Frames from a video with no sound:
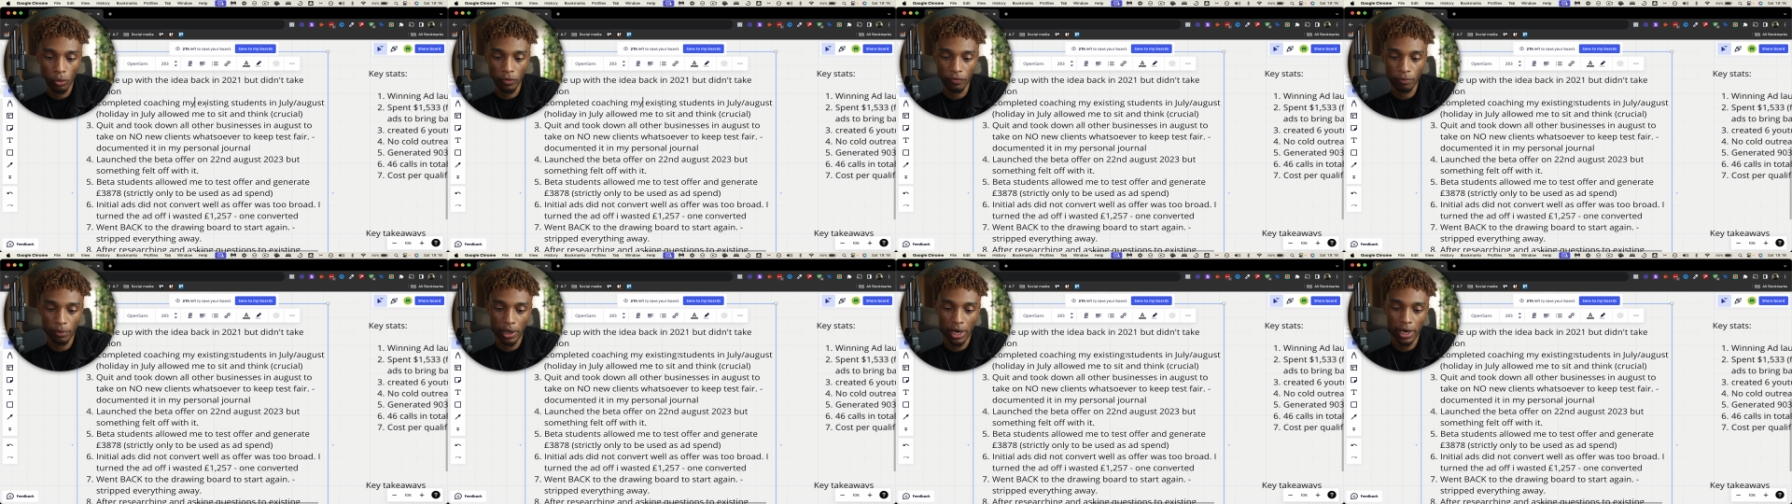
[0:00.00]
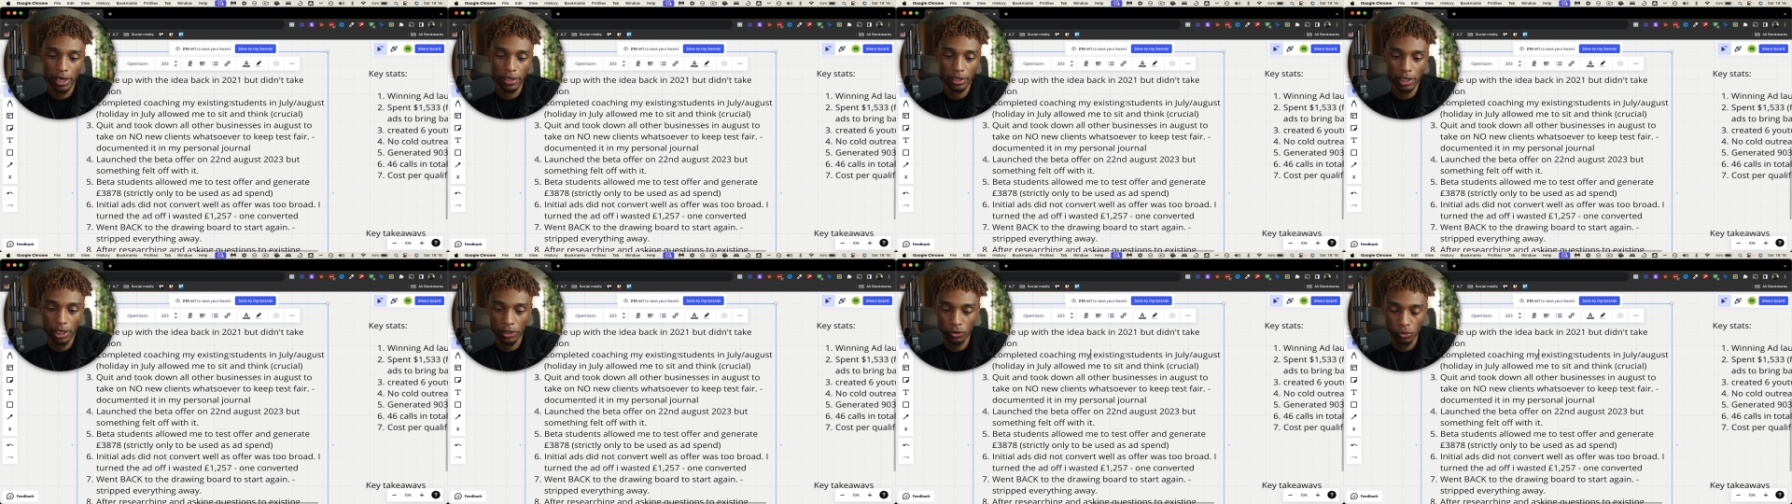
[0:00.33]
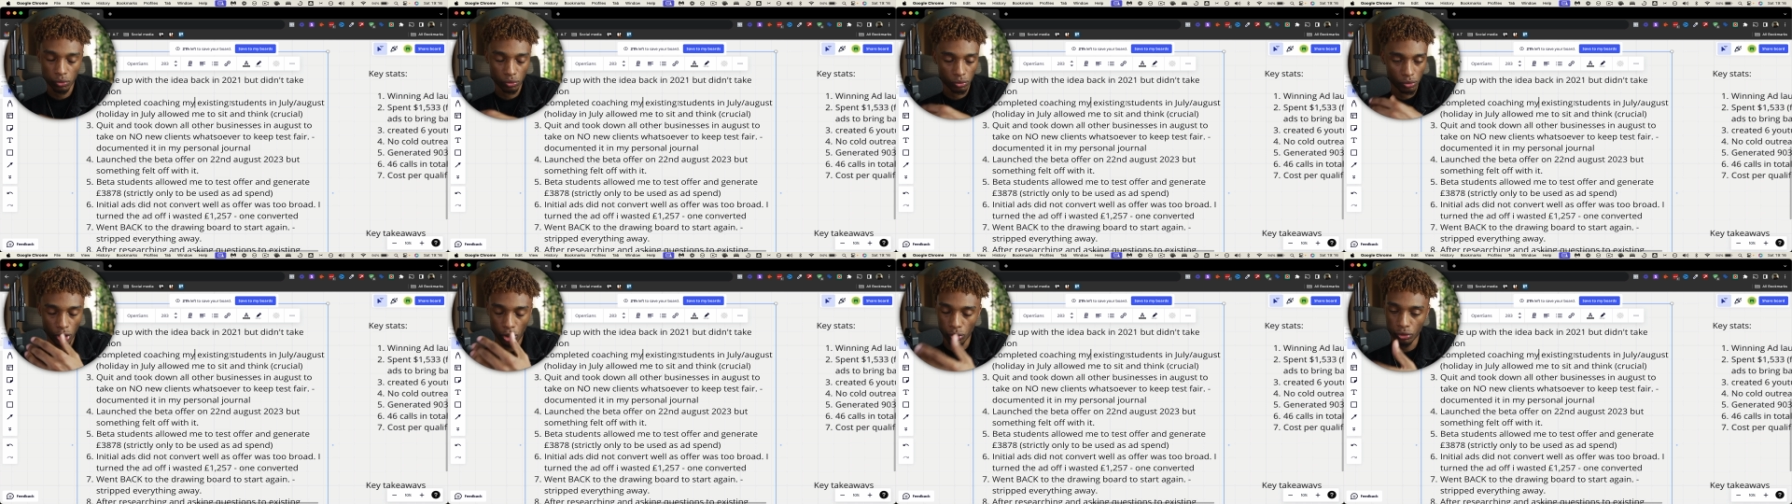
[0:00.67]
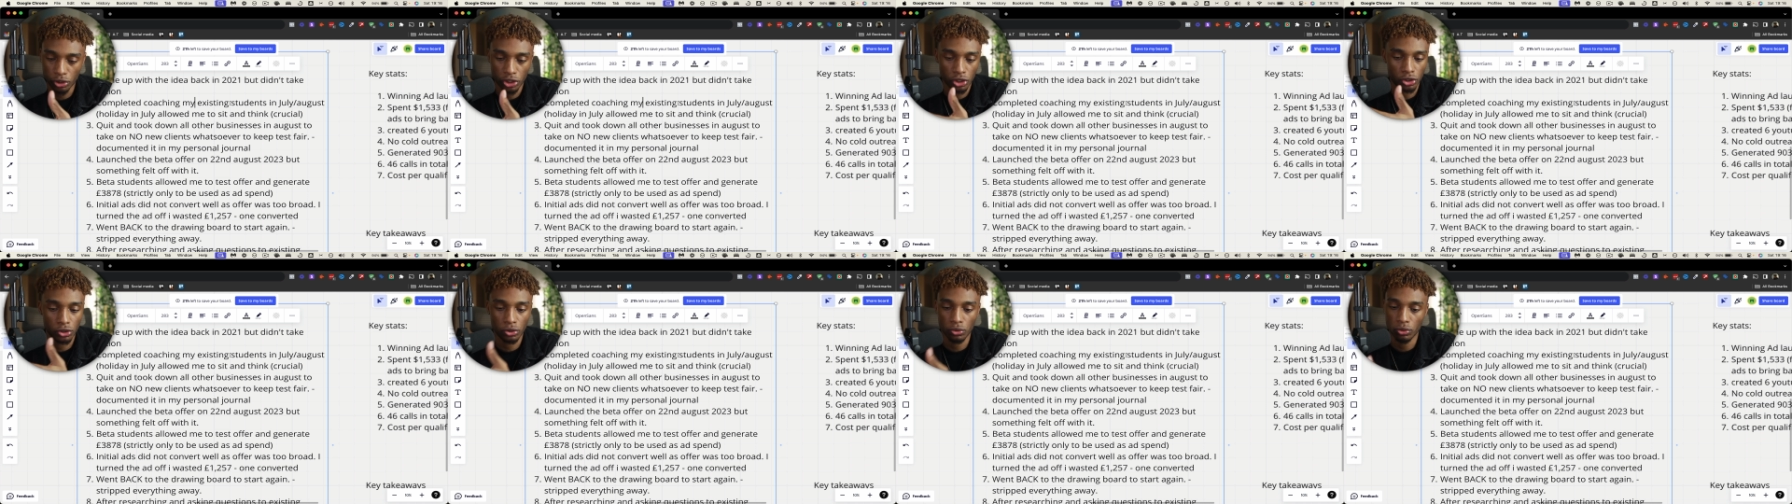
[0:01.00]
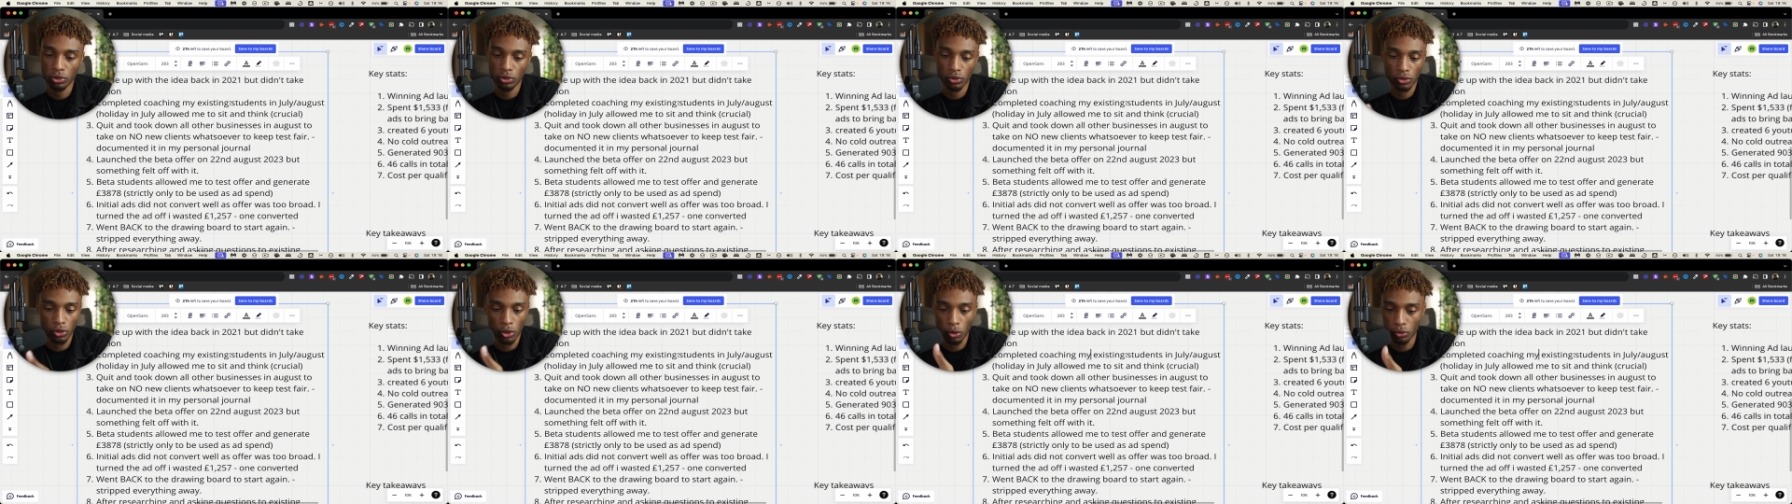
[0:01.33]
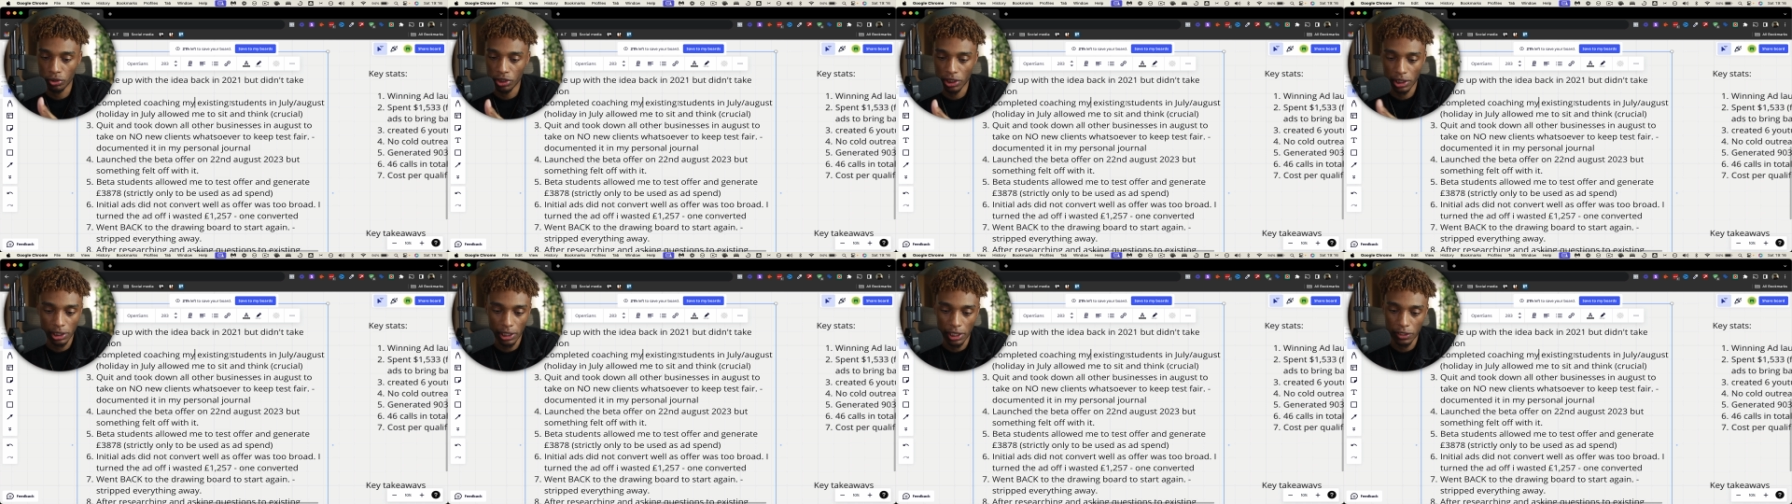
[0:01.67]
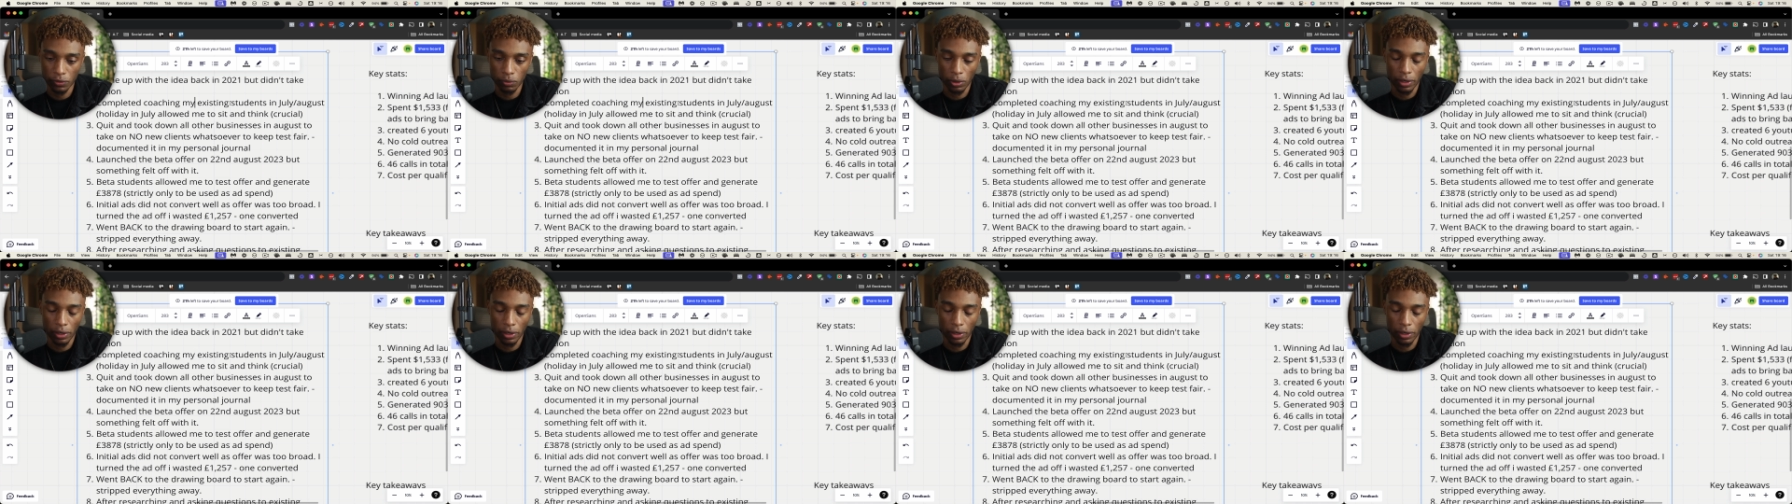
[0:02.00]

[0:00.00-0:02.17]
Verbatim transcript: with my actual coaching students, coaching clients,